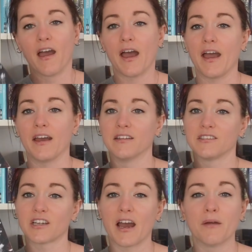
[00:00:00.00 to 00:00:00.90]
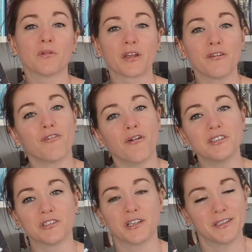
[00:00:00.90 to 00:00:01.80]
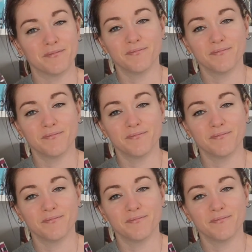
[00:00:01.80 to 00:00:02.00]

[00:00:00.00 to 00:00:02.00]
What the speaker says: and I'm looking forward to it.